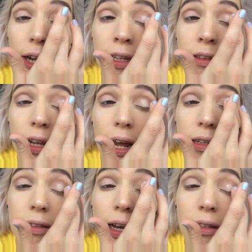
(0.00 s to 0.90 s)
until I
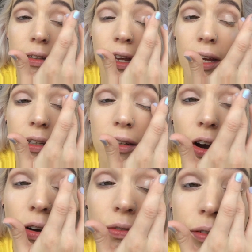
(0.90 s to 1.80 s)
decide to take it
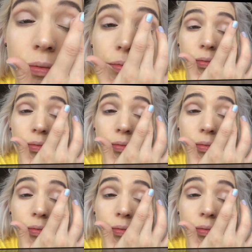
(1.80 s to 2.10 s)
off.